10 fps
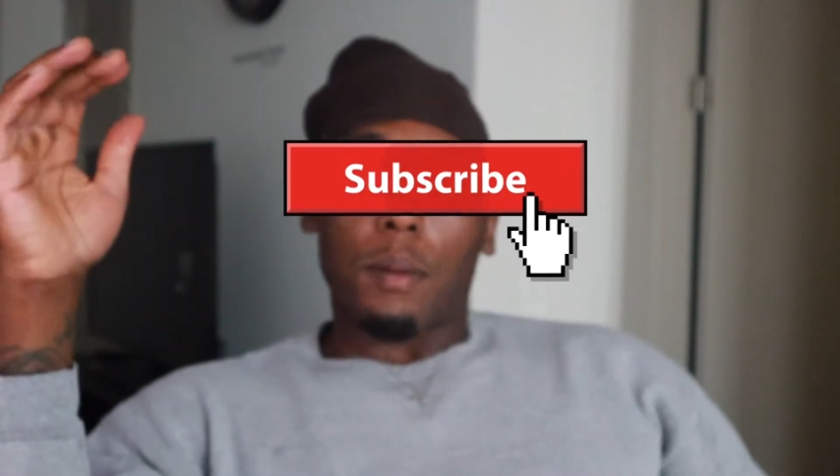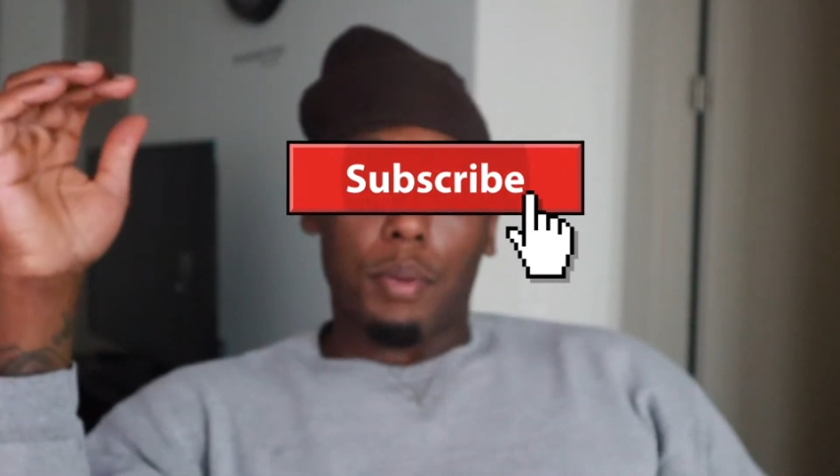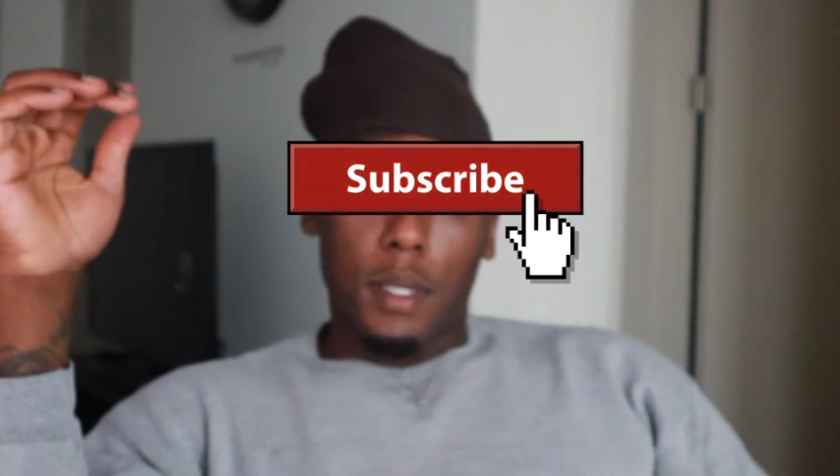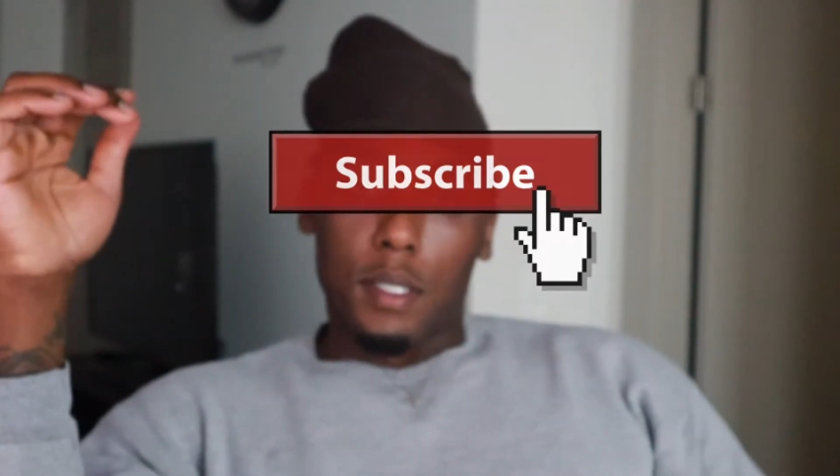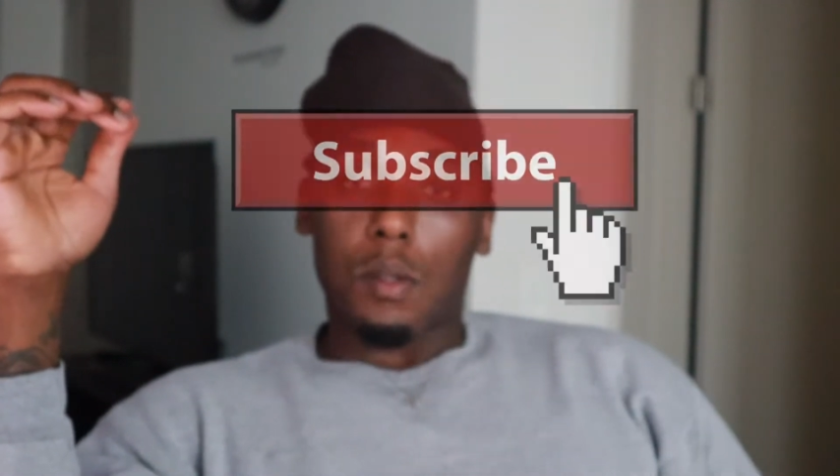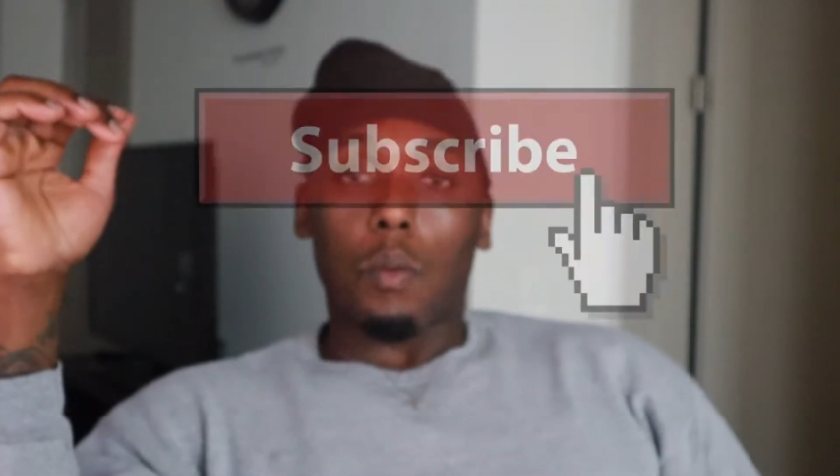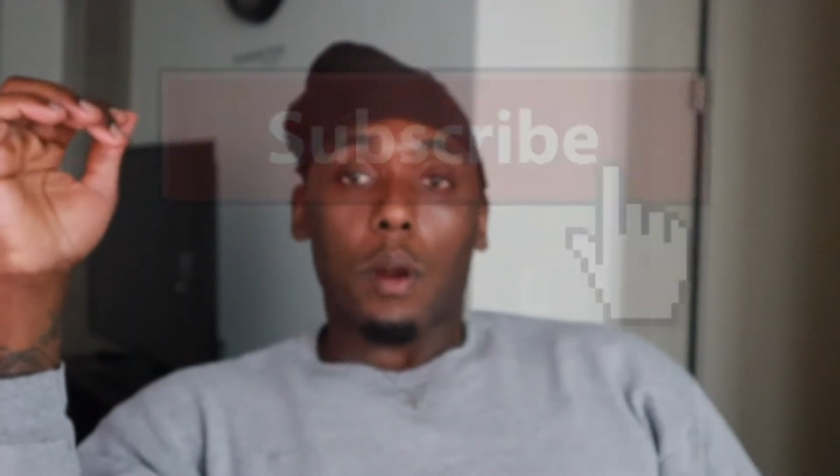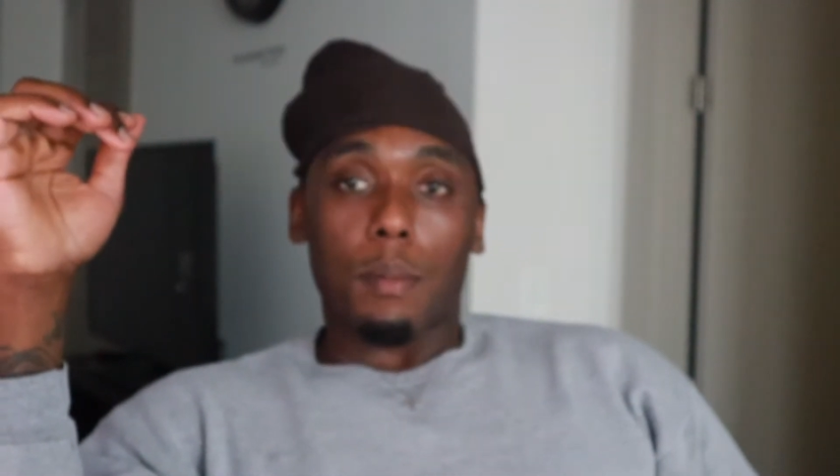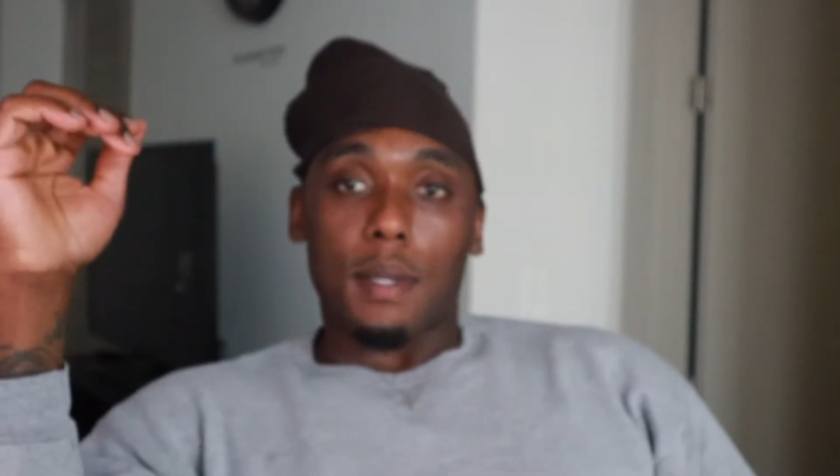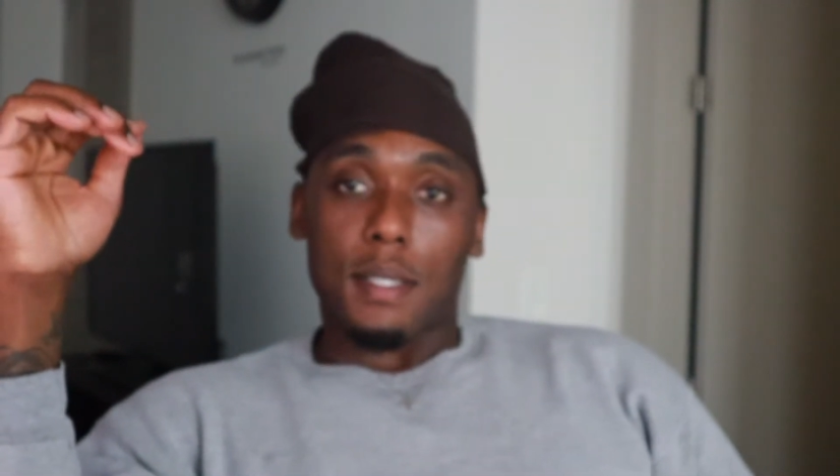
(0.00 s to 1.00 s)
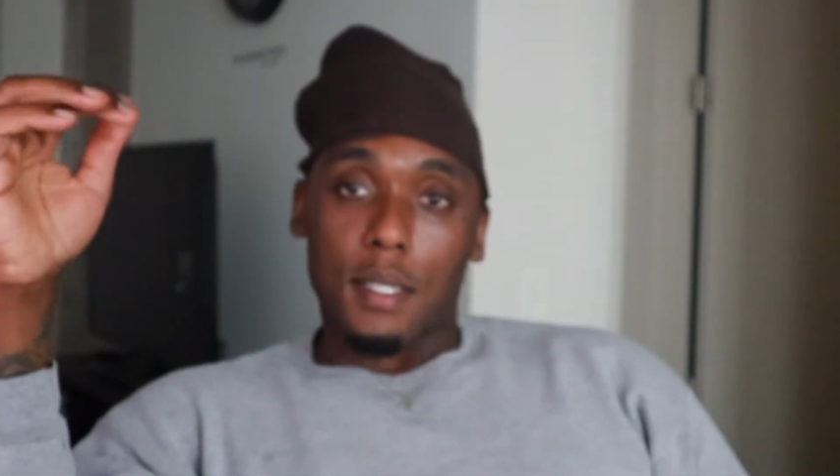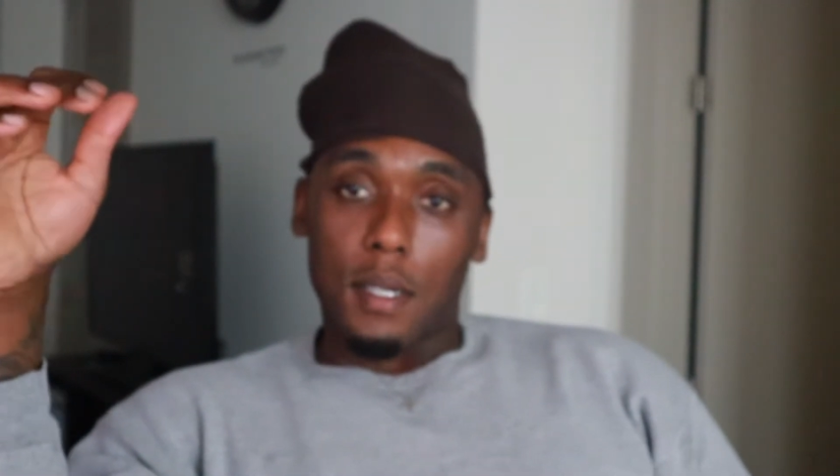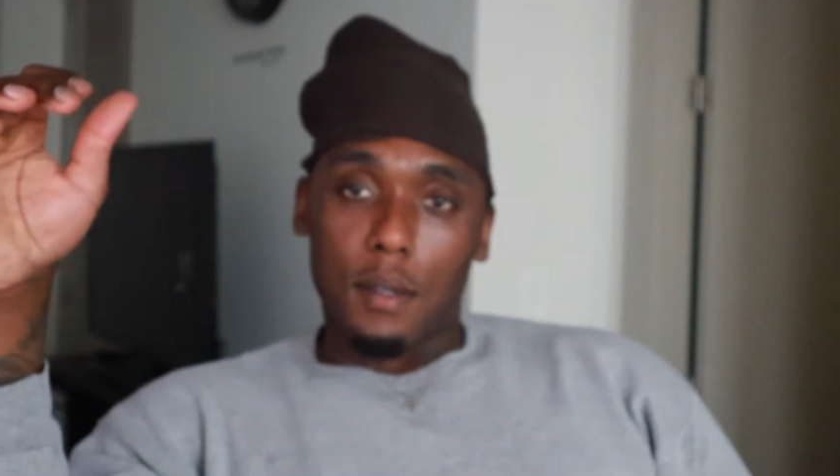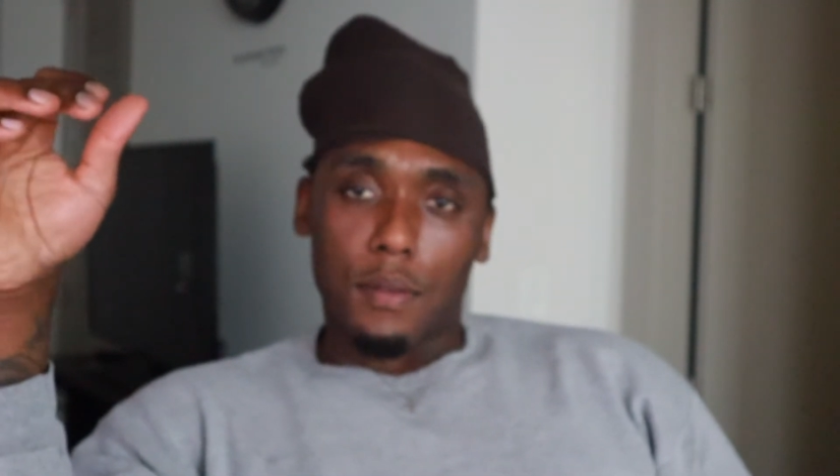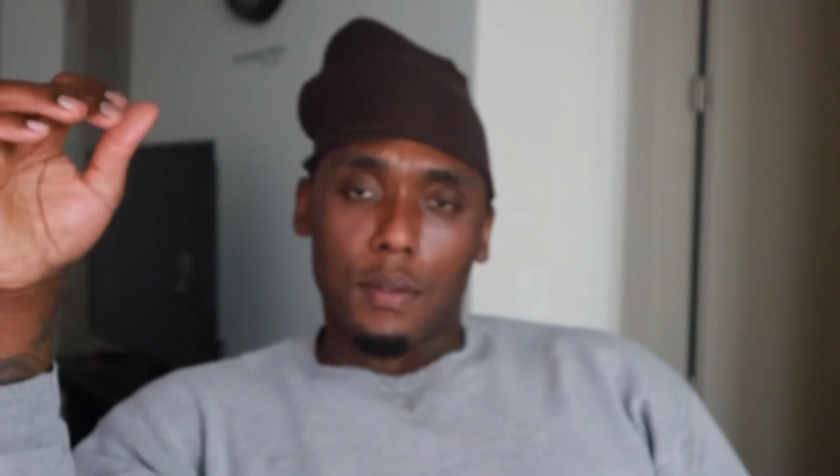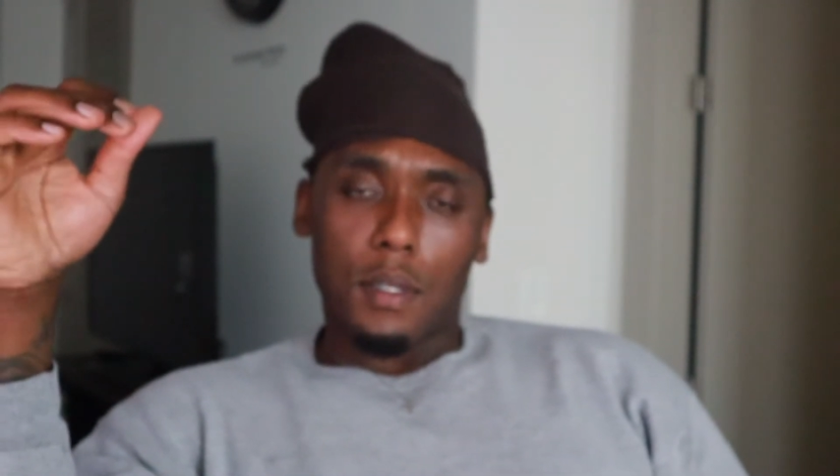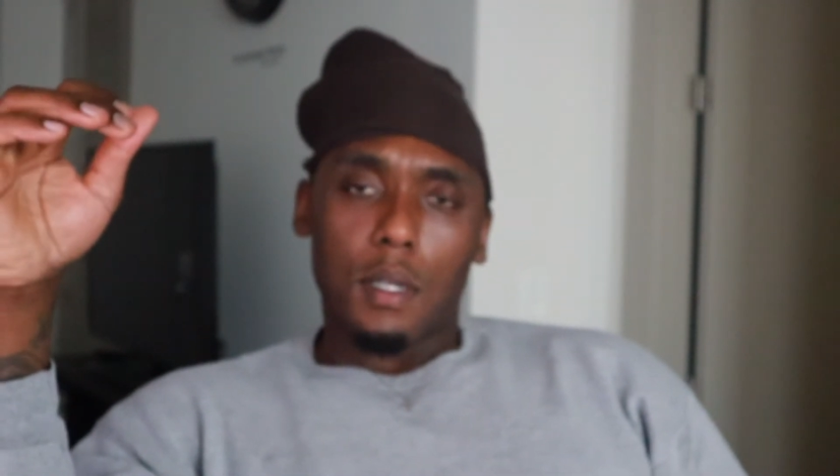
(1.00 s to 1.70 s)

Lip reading: to put in some work myself.